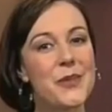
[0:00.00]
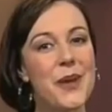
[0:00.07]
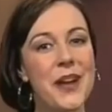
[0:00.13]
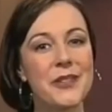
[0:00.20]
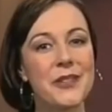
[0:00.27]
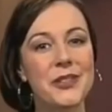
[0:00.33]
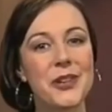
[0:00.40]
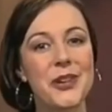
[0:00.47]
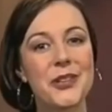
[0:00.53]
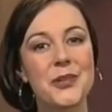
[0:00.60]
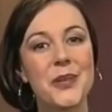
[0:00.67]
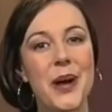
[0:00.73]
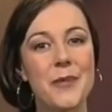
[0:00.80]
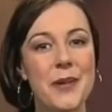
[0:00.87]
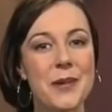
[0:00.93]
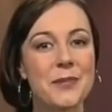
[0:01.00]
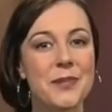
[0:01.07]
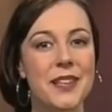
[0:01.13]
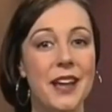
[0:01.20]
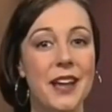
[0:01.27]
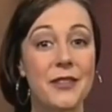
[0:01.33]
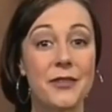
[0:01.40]
why not go to our
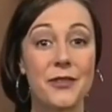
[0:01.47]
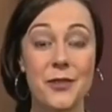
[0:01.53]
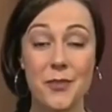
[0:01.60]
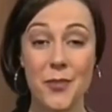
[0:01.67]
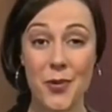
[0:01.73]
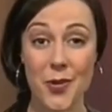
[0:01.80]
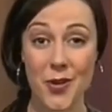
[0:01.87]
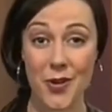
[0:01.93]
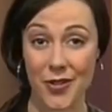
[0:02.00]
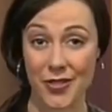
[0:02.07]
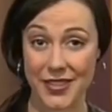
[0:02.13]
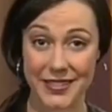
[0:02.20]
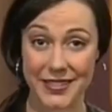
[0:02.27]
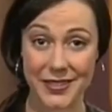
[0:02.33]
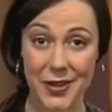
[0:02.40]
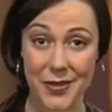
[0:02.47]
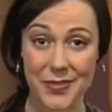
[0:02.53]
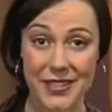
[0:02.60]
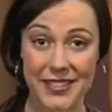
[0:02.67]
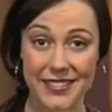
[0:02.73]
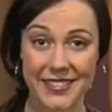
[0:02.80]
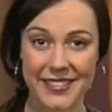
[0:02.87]
website for more on these
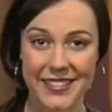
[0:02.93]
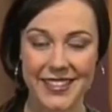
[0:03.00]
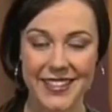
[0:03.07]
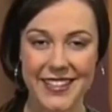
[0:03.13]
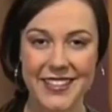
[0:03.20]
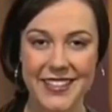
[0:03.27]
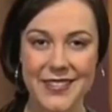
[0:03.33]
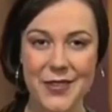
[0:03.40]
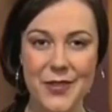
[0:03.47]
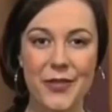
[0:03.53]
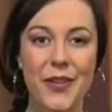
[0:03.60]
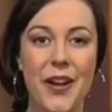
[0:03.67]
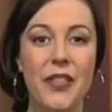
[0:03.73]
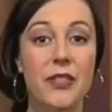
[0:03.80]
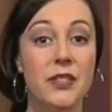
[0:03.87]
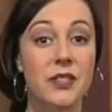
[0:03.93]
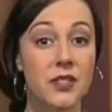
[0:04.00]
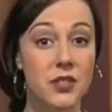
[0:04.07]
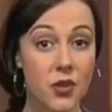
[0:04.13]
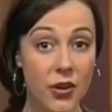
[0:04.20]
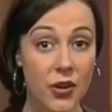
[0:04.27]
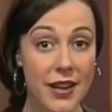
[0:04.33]
topics? You'll find the
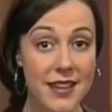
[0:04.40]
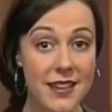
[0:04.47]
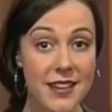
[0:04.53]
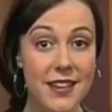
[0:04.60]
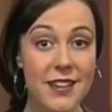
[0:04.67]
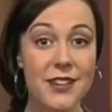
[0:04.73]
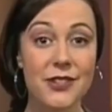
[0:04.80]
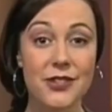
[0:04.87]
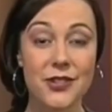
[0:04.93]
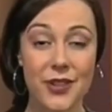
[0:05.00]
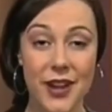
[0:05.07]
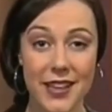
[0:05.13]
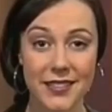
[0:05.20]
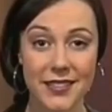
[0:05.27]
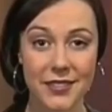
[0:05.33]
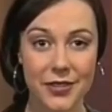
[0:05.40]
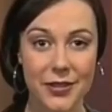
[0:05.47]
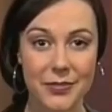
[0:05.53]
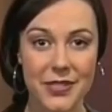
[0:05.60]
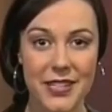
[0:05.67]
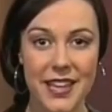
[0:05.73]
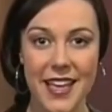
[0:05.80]
story,
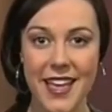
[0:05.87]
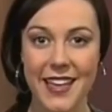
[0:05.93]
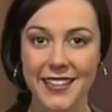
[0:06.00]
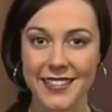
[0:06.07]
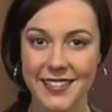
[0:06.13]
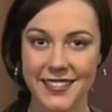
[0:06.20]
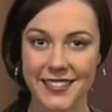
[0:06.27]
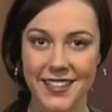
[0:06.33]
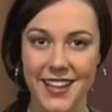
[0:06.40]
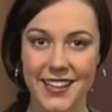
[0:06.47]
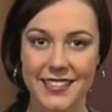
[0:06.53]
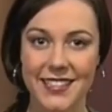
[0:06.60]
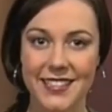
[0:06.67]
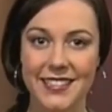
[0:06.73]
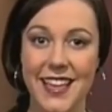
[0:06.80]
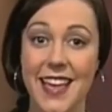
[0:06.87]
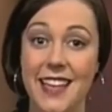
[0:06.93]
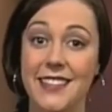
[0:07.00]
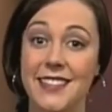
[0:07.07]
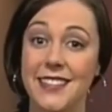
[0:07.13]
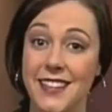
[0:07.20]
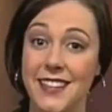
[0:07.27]
transcript, exercises
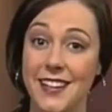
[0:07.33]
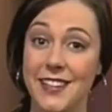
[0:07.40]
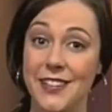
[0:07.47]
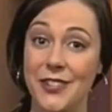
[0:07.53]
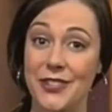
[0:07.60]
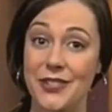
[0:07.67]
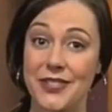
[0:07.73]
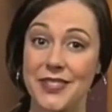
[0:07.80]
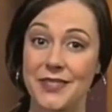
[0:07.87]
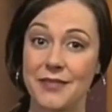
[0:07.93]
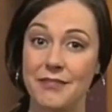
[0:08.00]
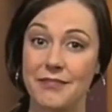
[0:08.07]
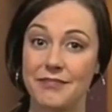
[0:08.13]
and study notes.